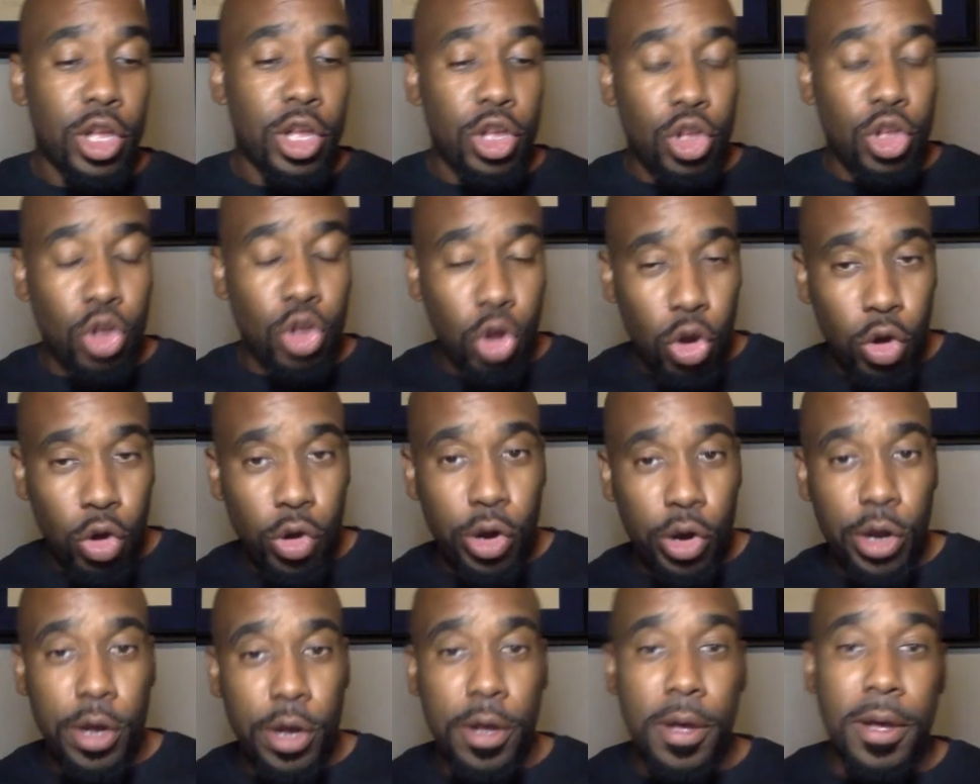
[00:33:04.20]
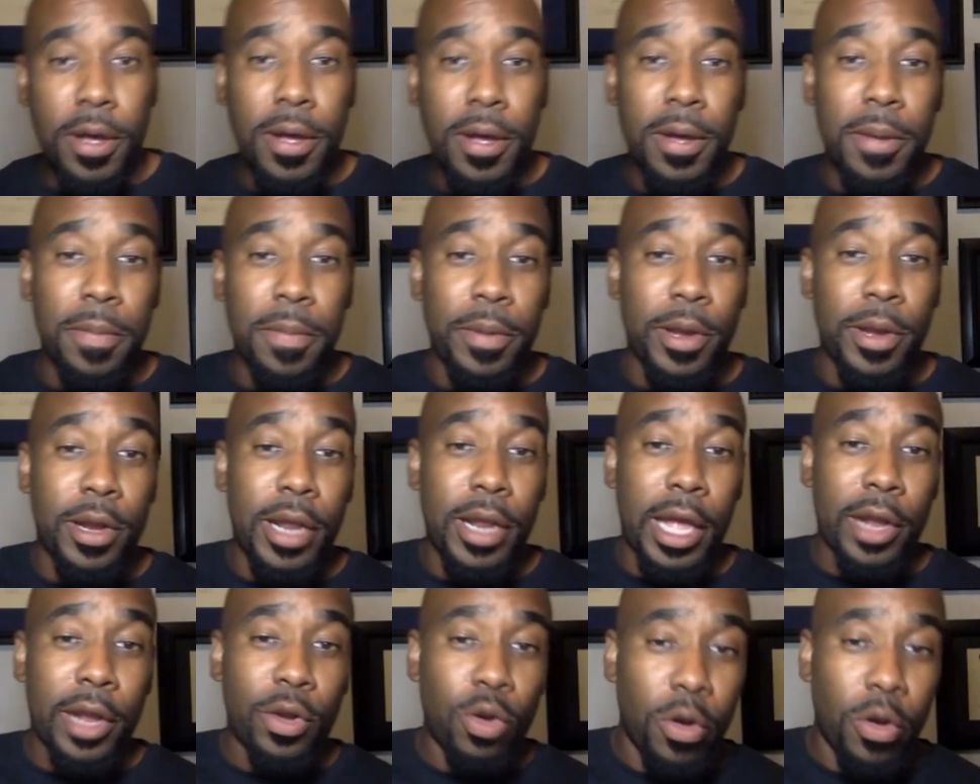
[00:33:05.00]
Europe and
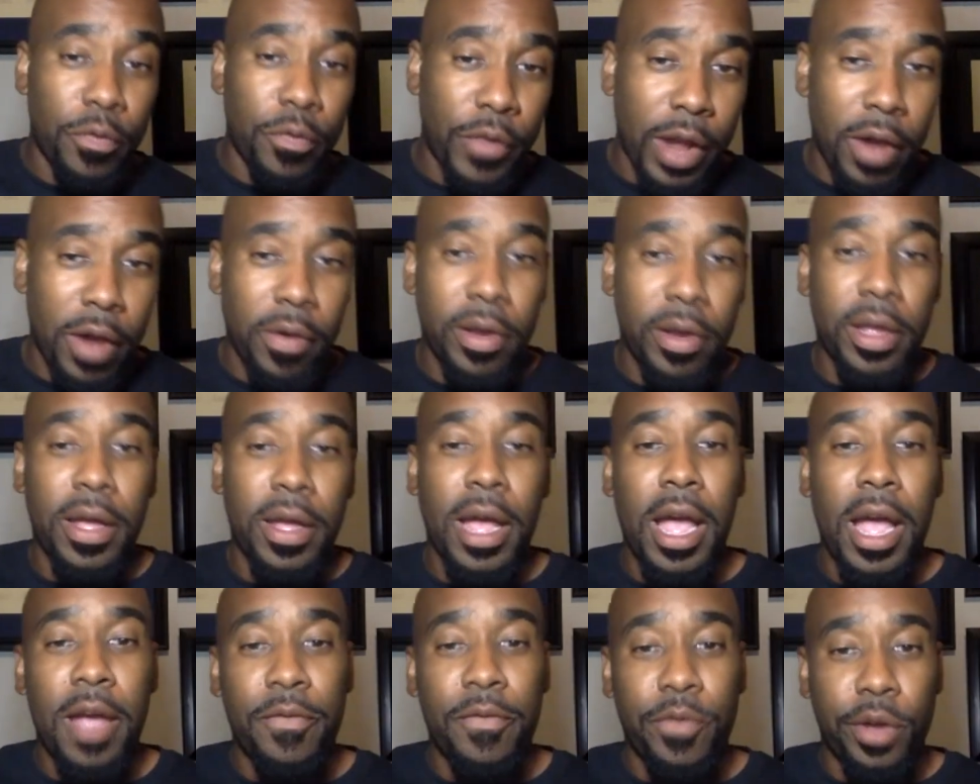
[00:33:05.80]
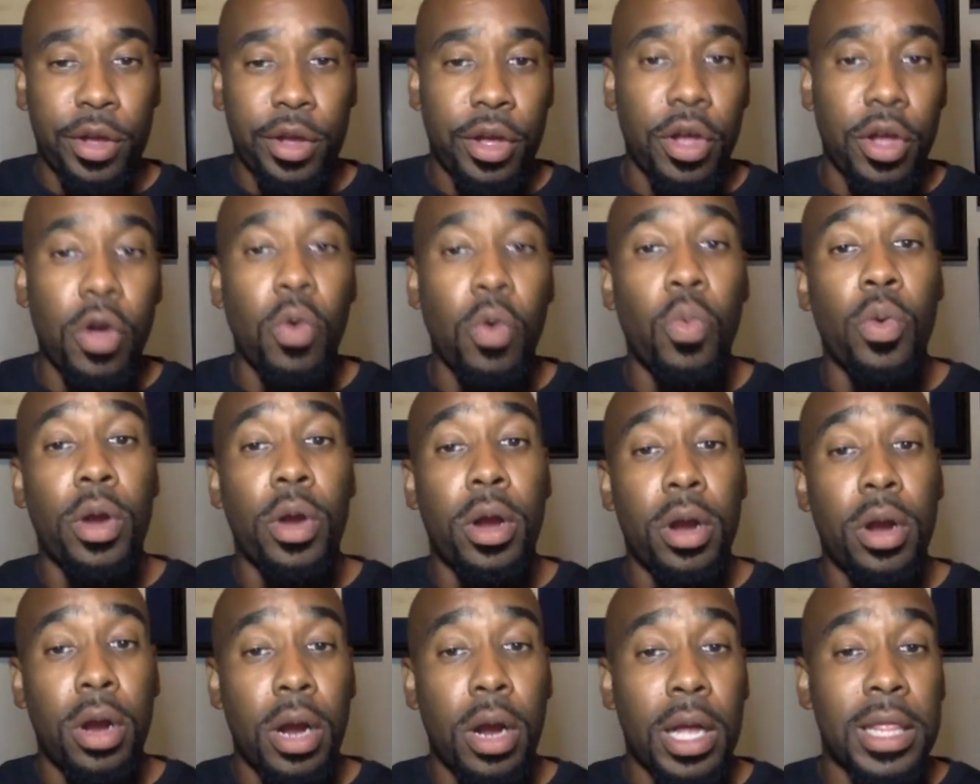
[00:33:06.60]
like North Africa,
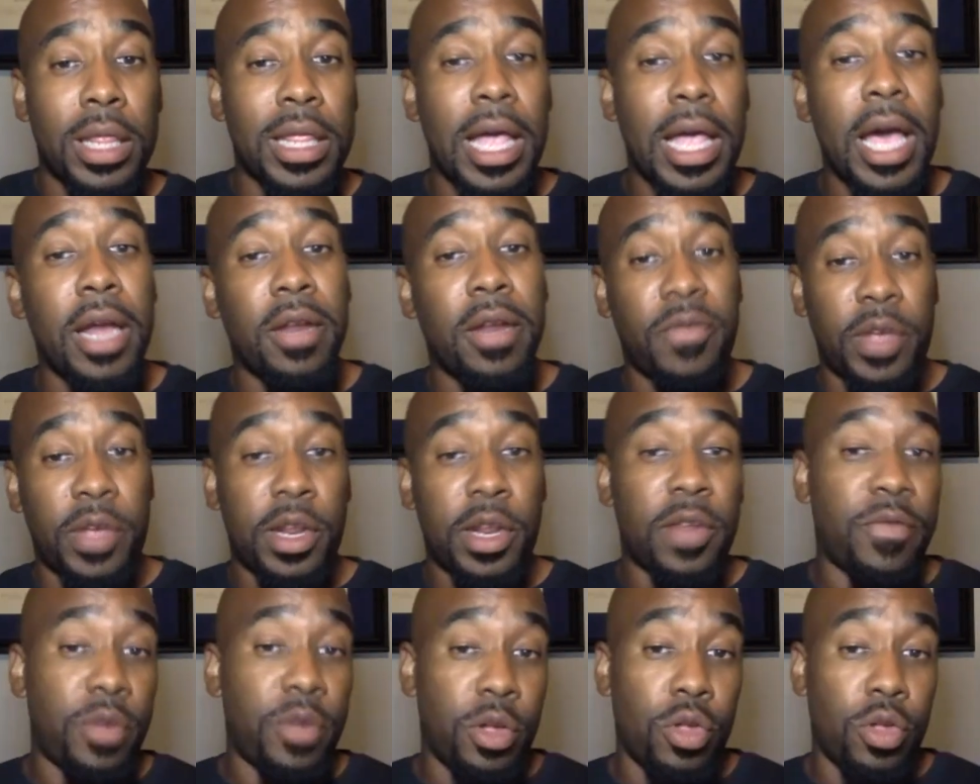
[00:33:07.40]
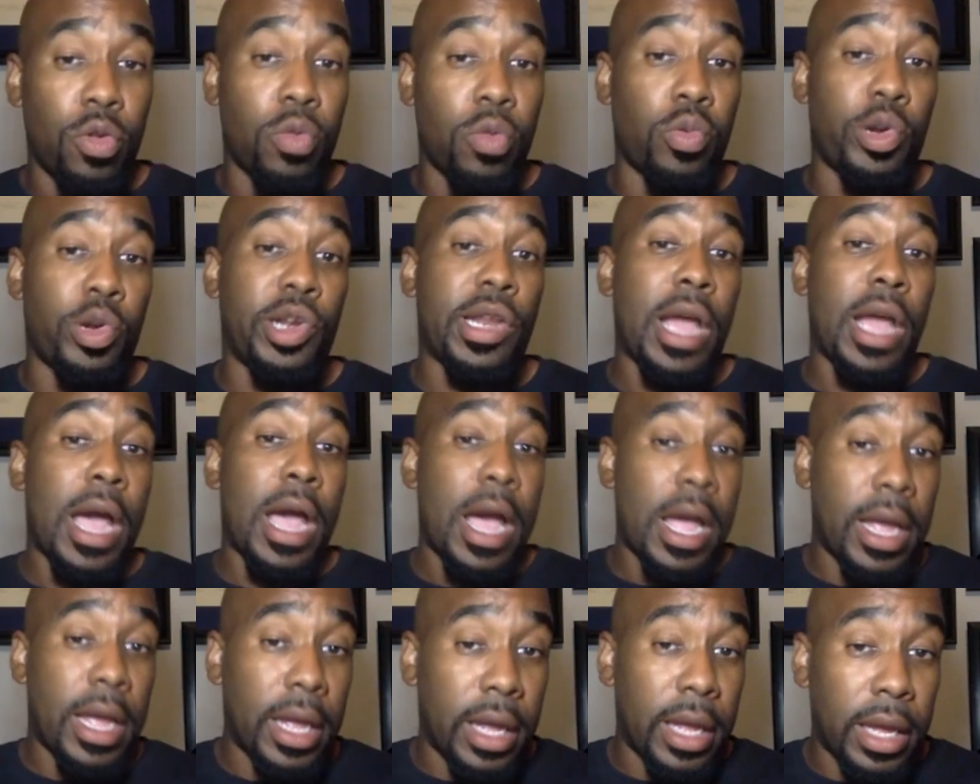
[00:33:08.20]
where a lot of individuals were
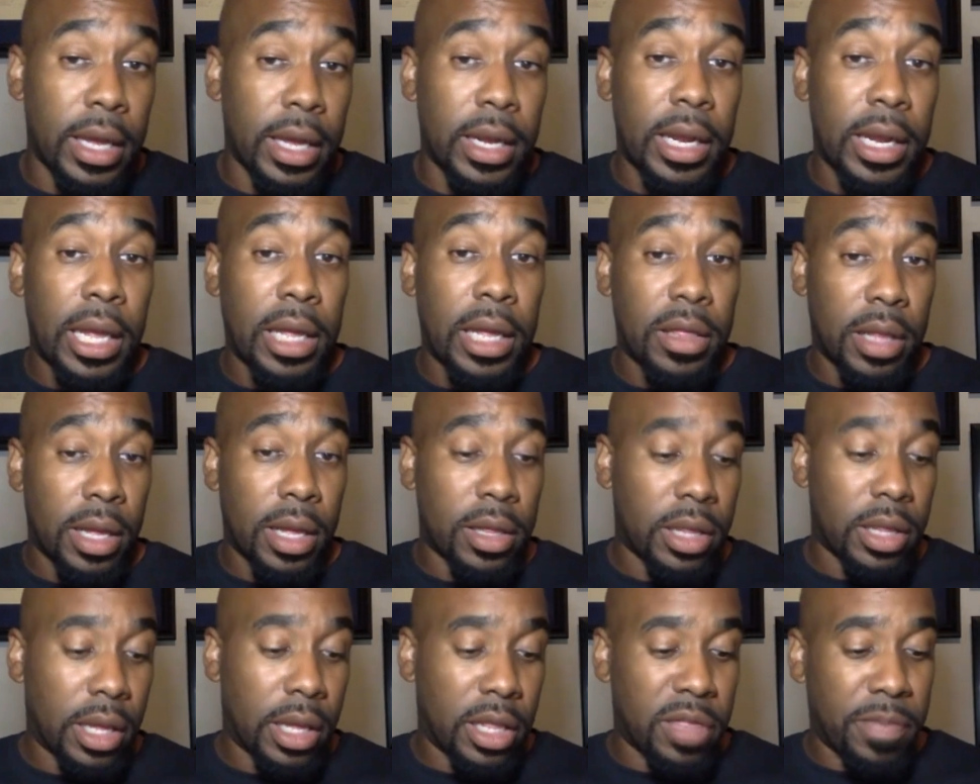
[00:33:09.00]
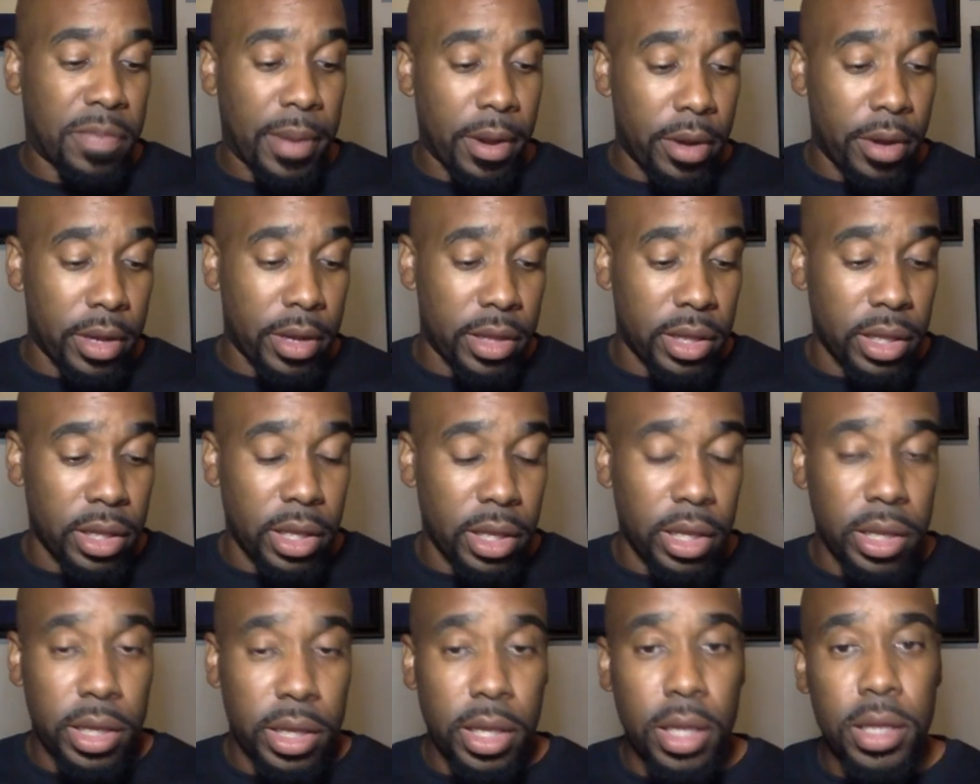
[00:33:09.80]
dying and experiencing
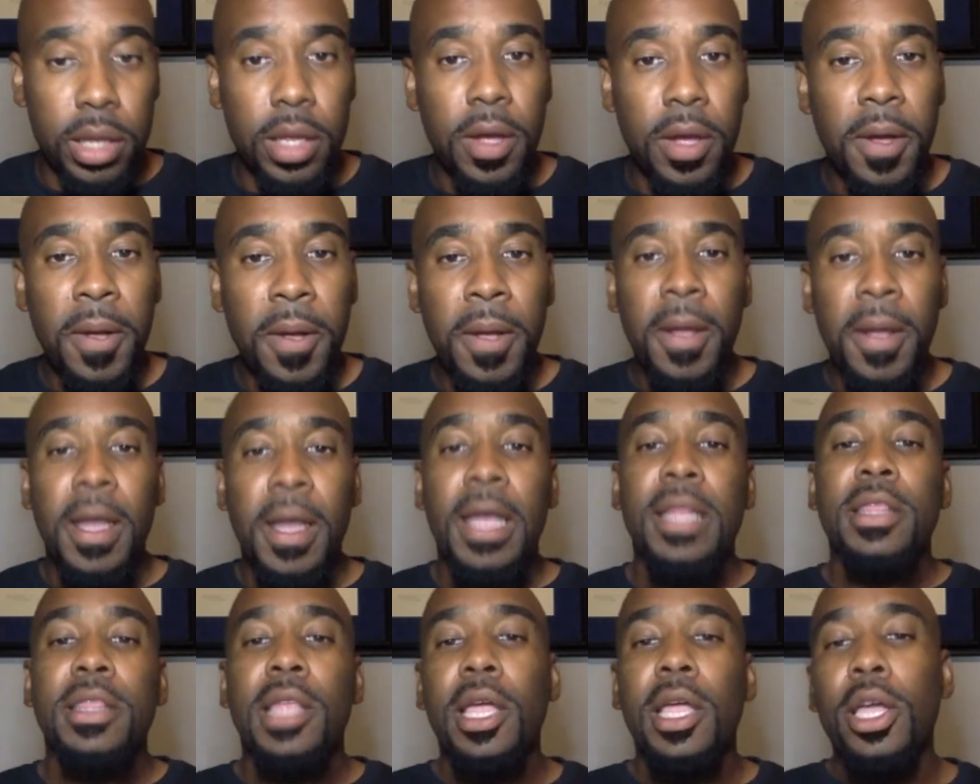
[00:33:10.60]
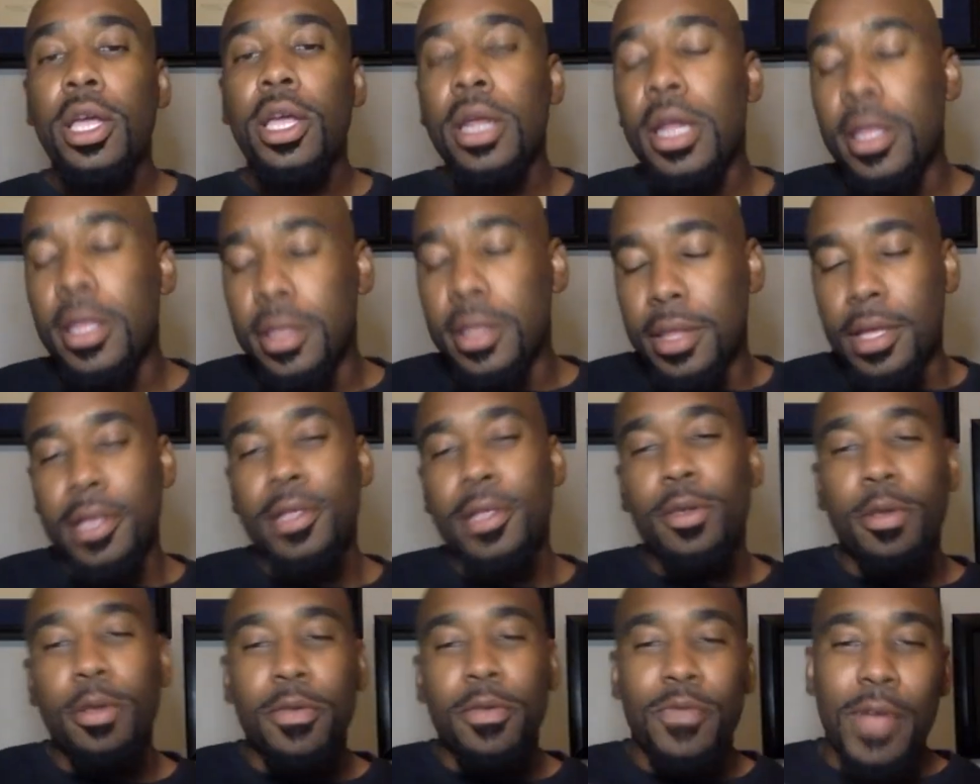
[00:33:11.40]
these things, they could have
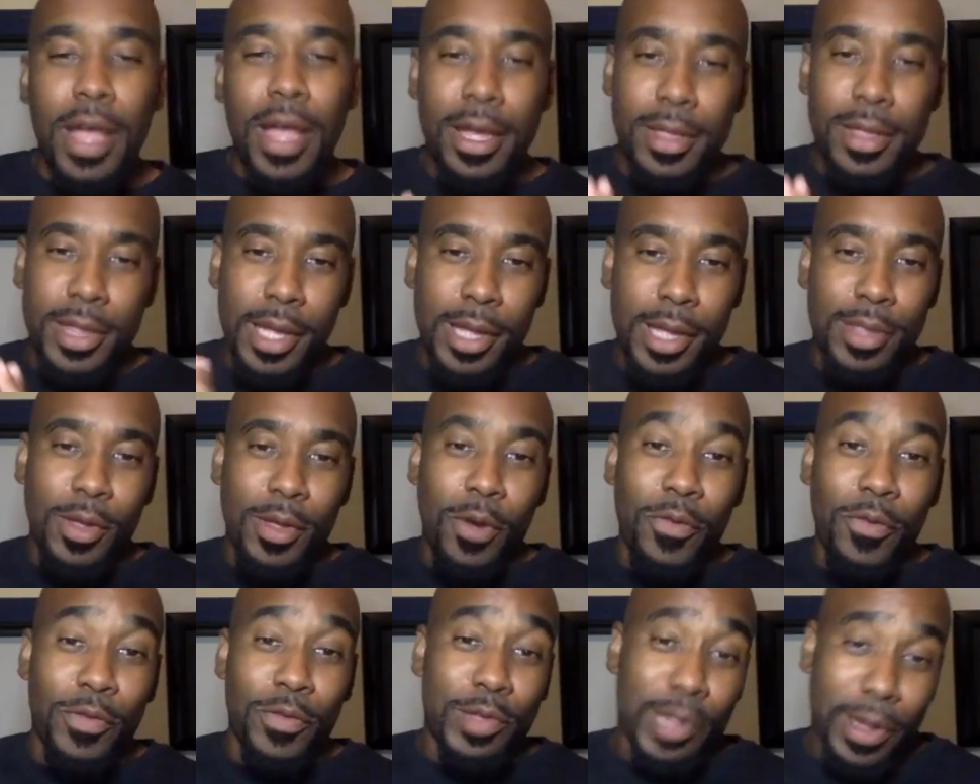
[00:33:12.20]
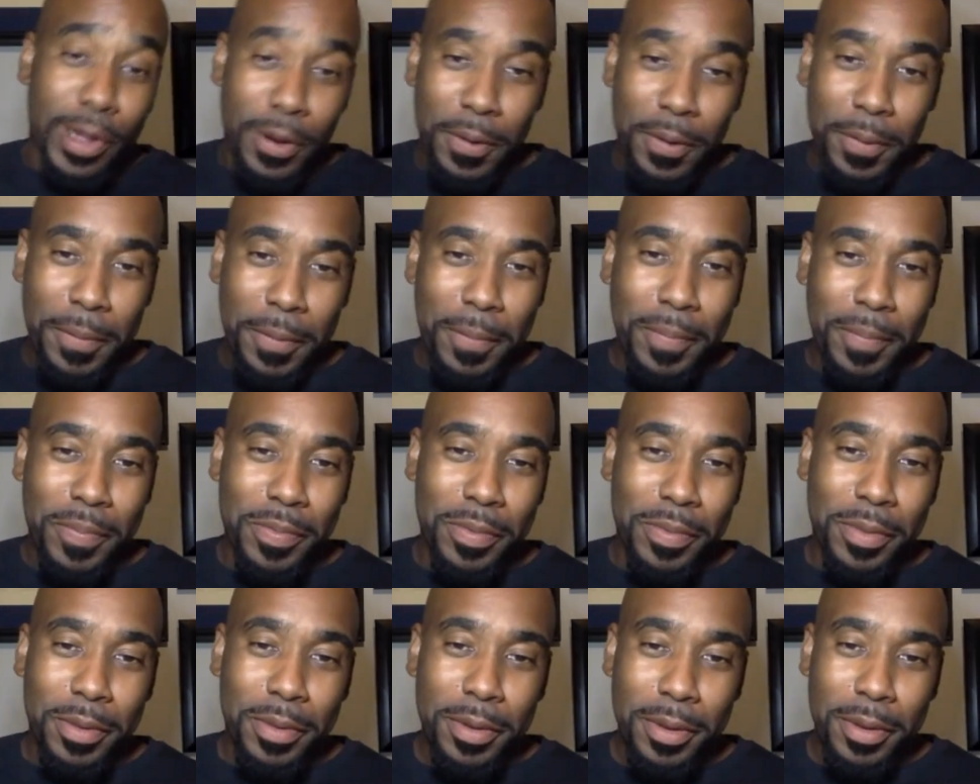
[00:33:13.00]
sent those vaccines over there,
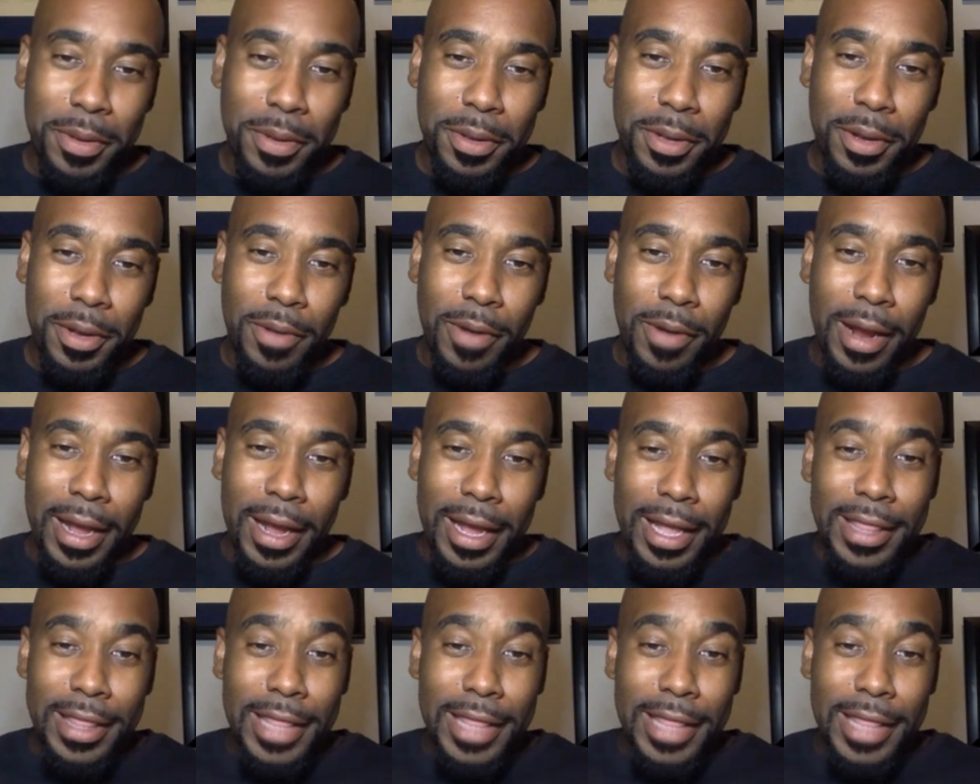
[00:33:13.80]
right?